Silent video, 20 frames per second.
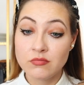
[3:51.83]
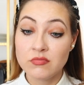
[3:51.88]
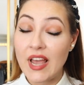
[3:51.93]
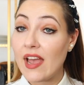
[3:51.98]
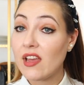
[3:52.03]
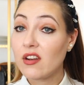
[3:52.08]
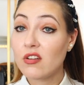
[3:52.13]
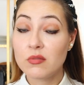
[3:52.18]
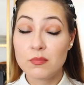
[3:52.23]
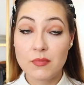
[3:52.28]

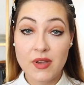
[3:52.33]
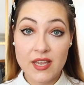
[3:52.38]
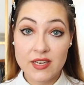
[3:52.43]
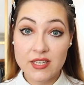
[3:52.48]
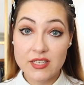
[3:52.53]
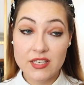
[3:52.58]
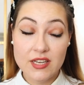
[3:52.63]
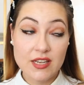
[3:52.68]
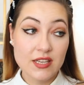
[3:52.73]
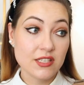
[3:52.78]
I don't
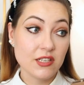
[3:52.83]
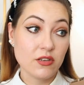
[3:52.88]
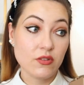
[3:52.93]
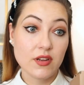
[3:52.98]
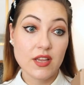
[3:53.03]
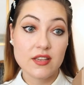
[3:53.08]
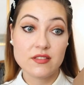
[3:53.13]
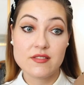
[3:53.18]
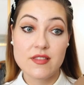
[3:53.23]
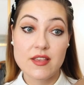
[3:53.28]
mind it as
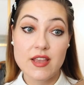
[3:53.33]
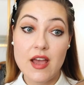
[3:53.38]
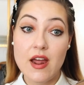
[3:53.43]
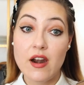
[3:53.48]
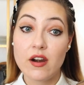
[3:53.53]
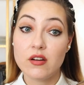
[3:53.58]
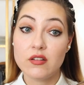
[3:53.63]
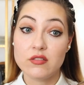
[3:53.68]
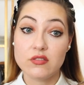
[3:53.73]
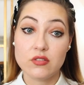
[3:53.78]
long as they
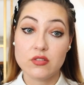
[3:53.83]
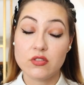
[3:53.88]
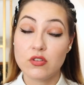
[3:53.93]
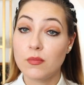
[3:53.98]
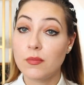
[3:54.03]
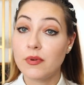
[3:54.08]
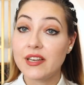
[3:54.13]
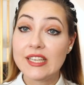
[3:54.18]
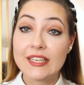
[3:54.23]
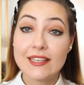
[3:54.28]
are not
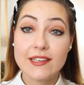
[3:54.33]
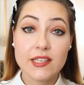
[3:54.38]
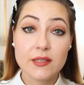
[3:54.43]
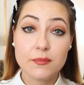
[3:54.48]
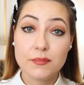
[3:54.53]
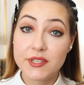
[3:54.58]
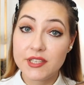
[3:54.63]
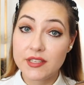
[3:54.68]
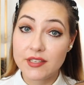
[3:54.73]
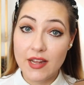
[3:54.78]
completely
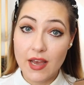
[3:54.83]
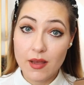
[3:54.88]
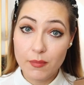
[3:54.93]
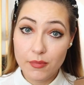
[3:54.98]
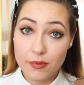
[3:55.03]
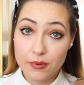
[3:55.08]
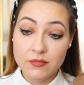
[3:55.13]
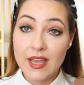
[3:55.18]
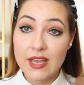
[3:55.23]
beaten up.